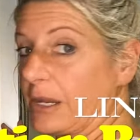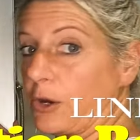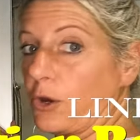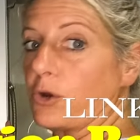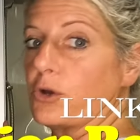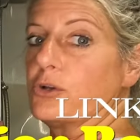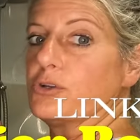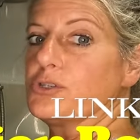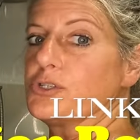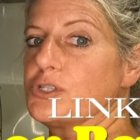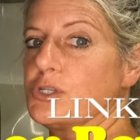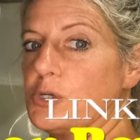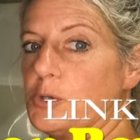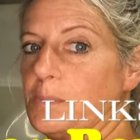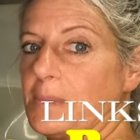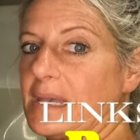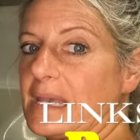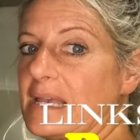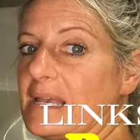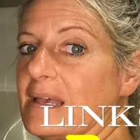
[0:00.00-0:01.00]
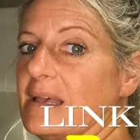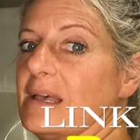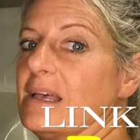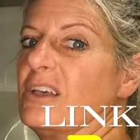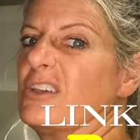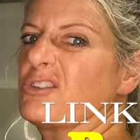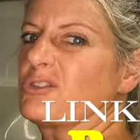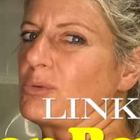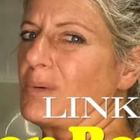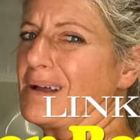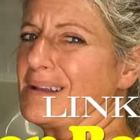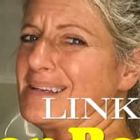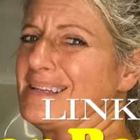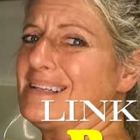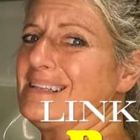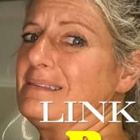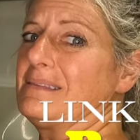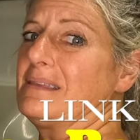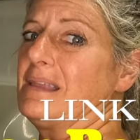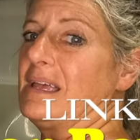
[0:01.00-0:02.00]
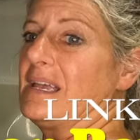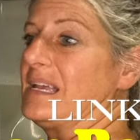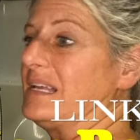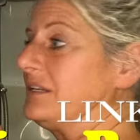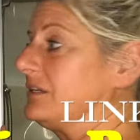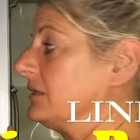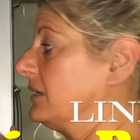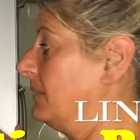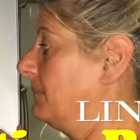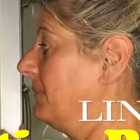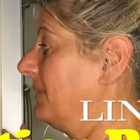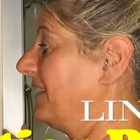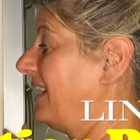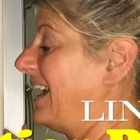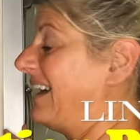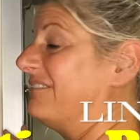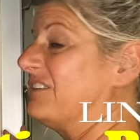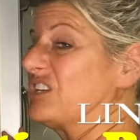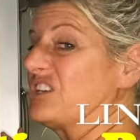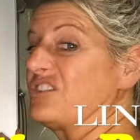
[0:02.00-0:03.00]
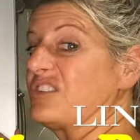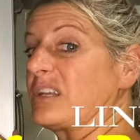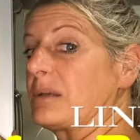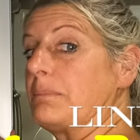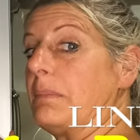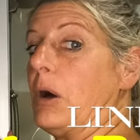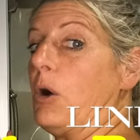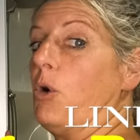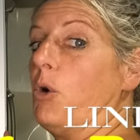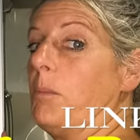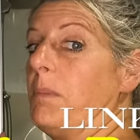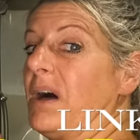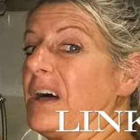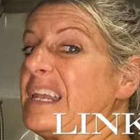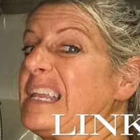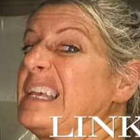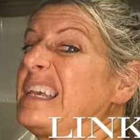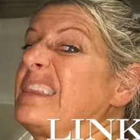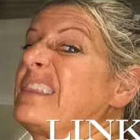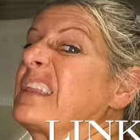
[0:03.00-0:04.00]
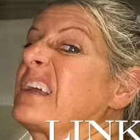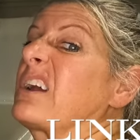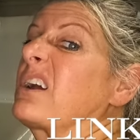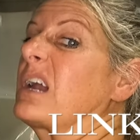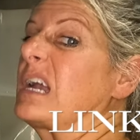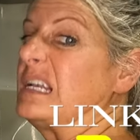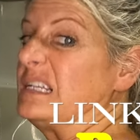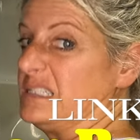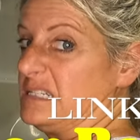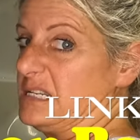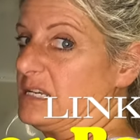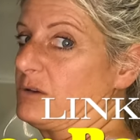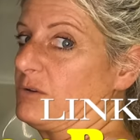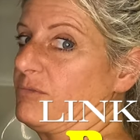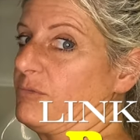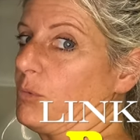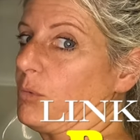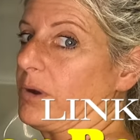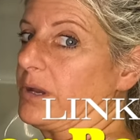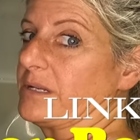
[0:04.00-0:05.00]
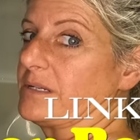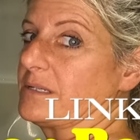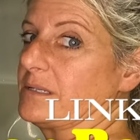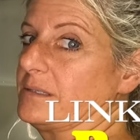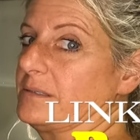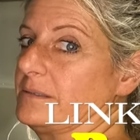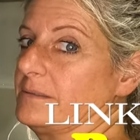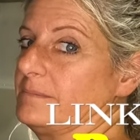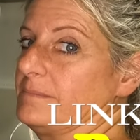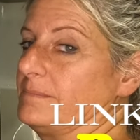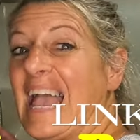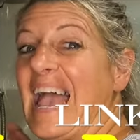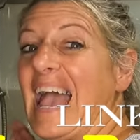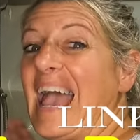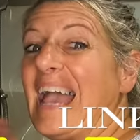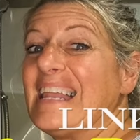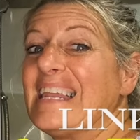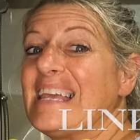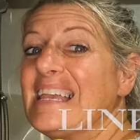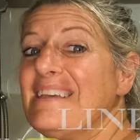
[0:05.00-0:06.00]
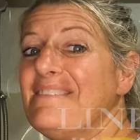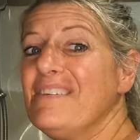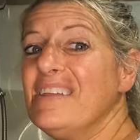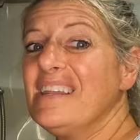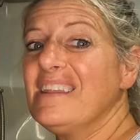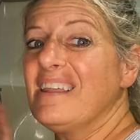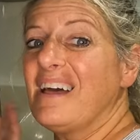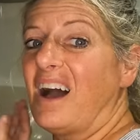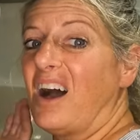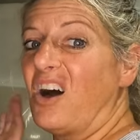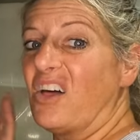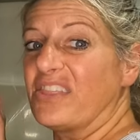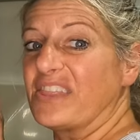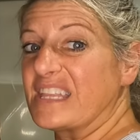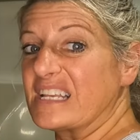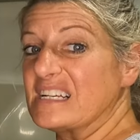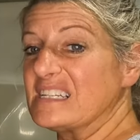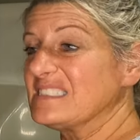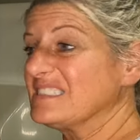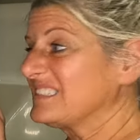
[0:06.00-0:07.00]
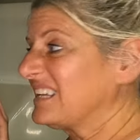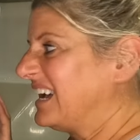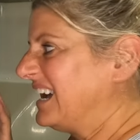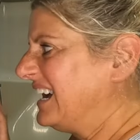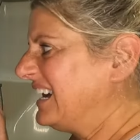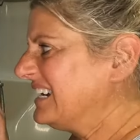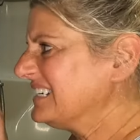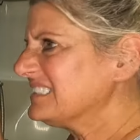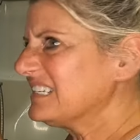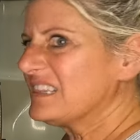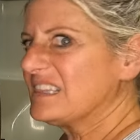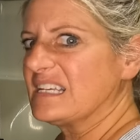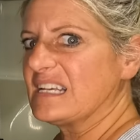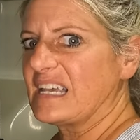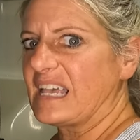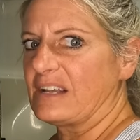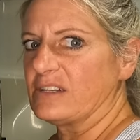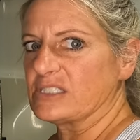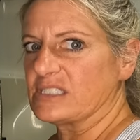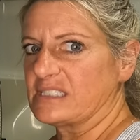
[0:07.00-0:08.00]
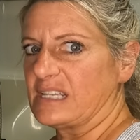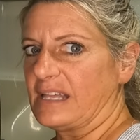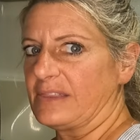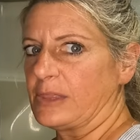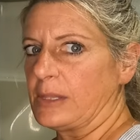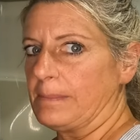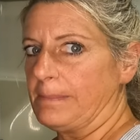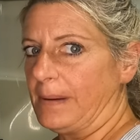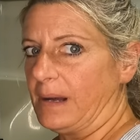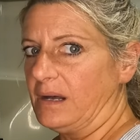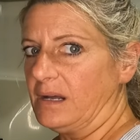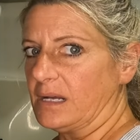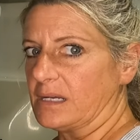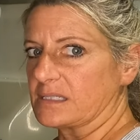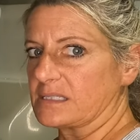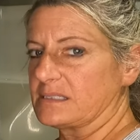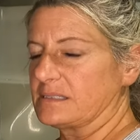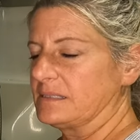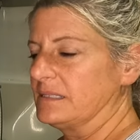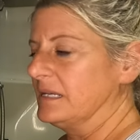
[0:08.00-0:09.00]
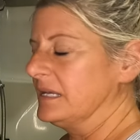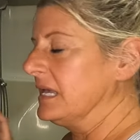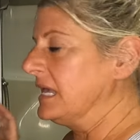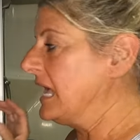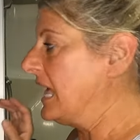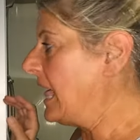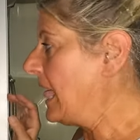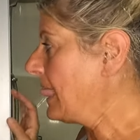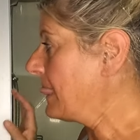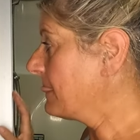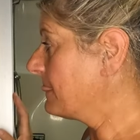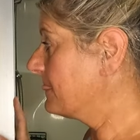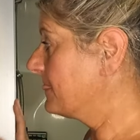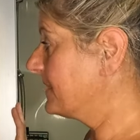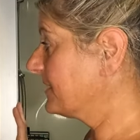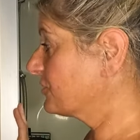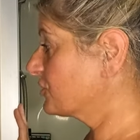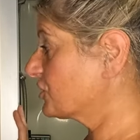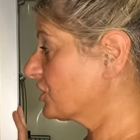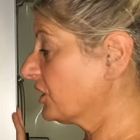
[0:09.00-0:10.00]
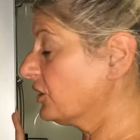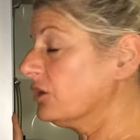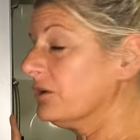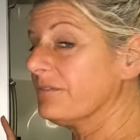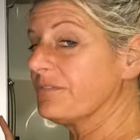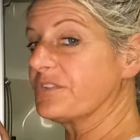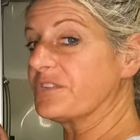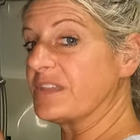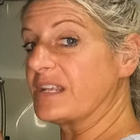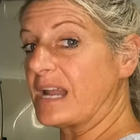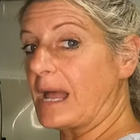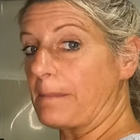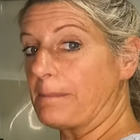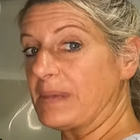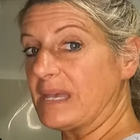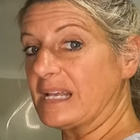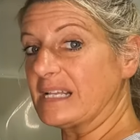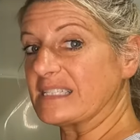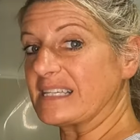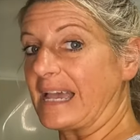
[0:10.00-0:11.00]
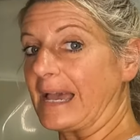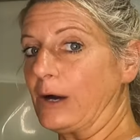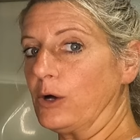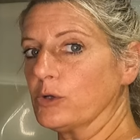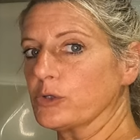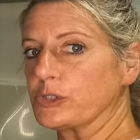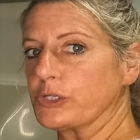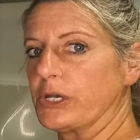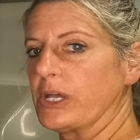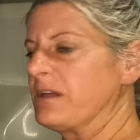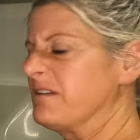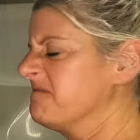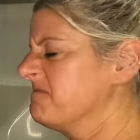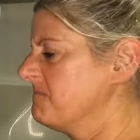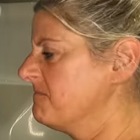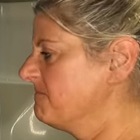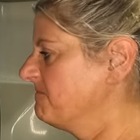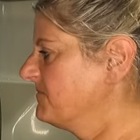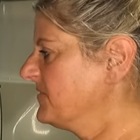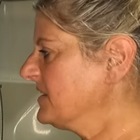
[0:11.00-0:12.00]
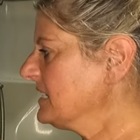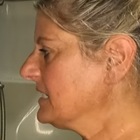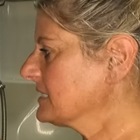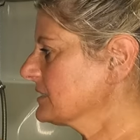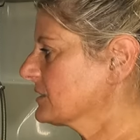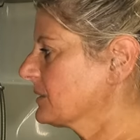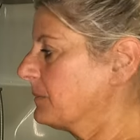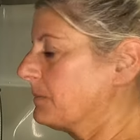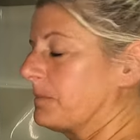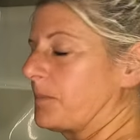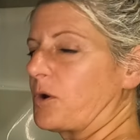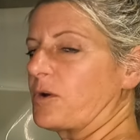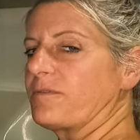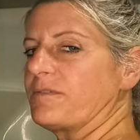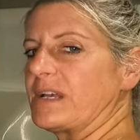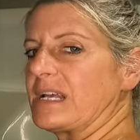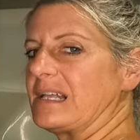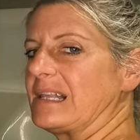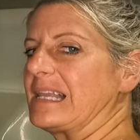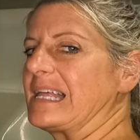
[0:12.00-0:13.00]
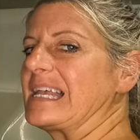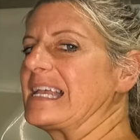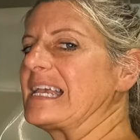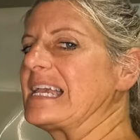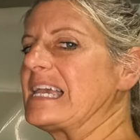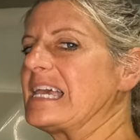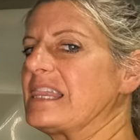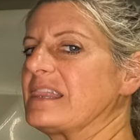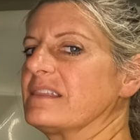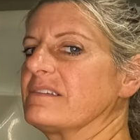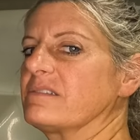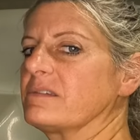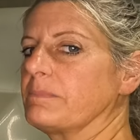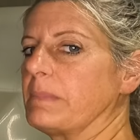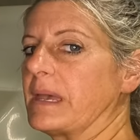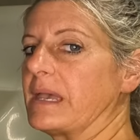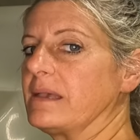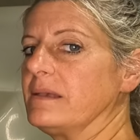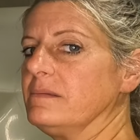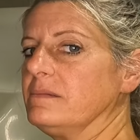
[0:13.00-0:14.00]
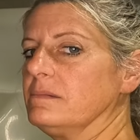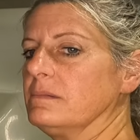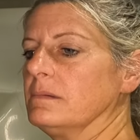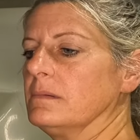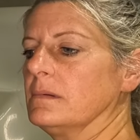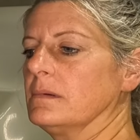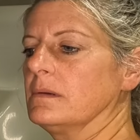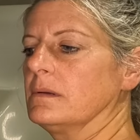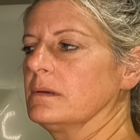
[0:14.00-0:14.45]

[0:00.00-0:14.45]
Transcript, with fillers: there to me so I didn't end up having to stick my whole body in there and dig for it. And even on this, I had to think outside the box. The shelves that I picked out fit perfectly in the space,